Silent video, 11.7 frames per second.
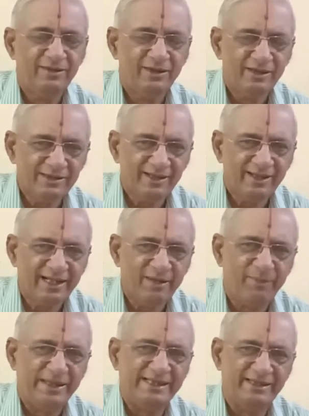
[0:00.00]
It's like a
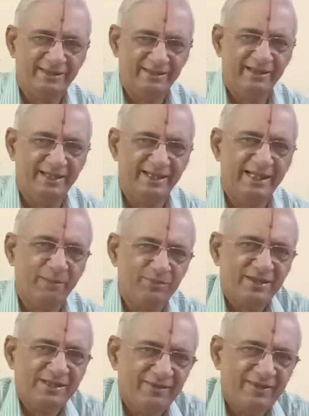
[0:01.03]
passion. They get
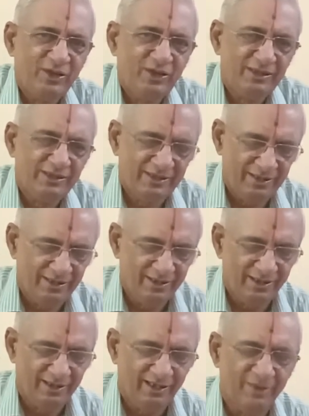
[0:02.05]
obsessed with this
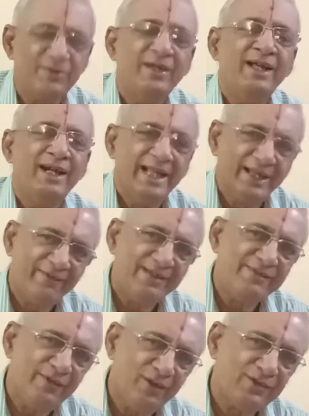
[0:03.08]
raga.
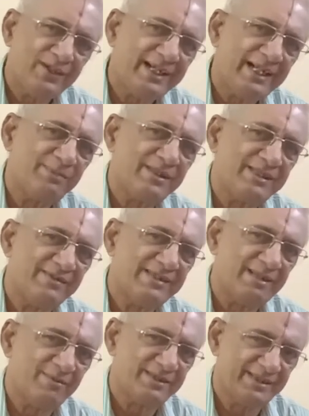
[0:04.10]
Likewise, we also get obsessed with
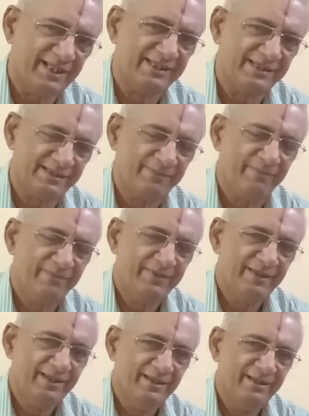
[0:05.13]
some skills
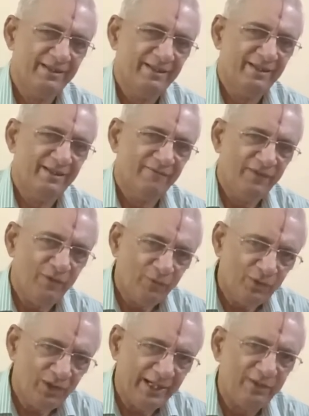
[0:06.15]
we
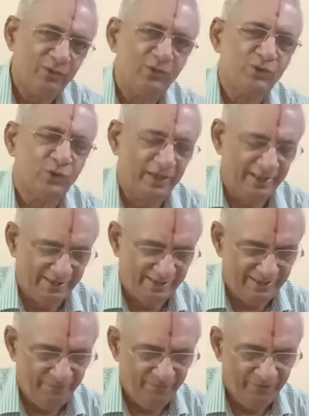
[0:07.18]
would like to
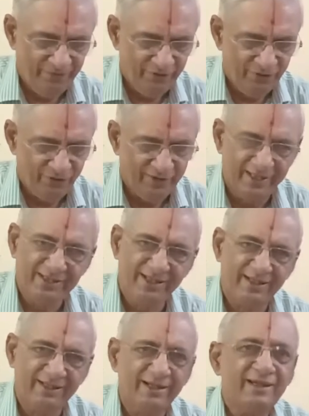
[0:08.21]
showcase. So that is
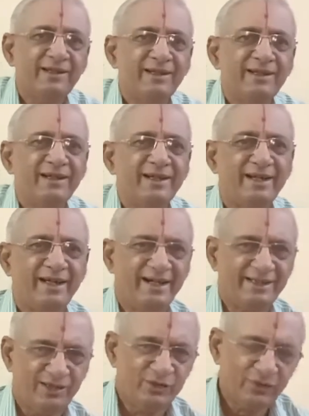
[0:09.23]
another
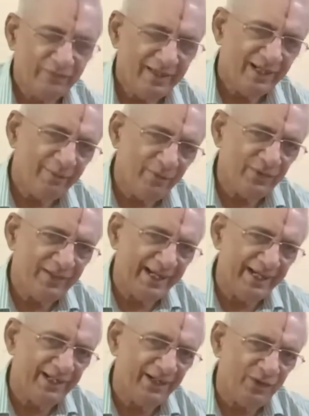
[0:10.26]
connection. So we are able to
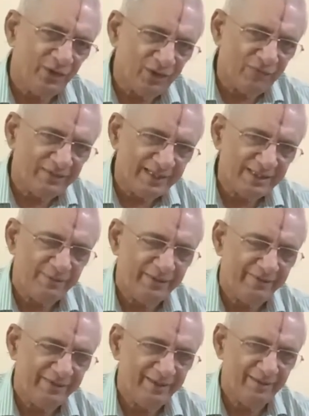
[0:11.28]
connect a lot of things
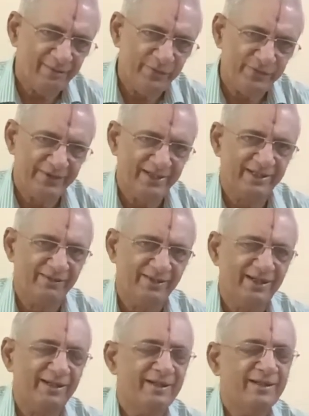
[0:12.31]
between music and
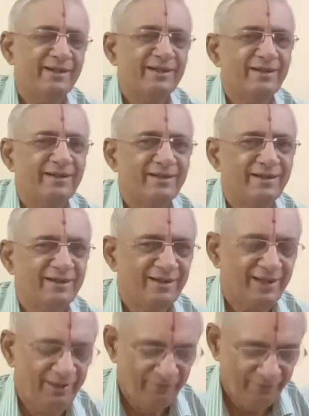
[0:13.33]
our
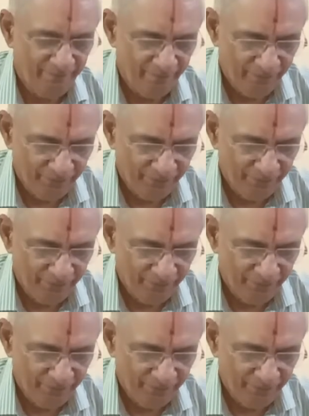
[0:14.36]
life.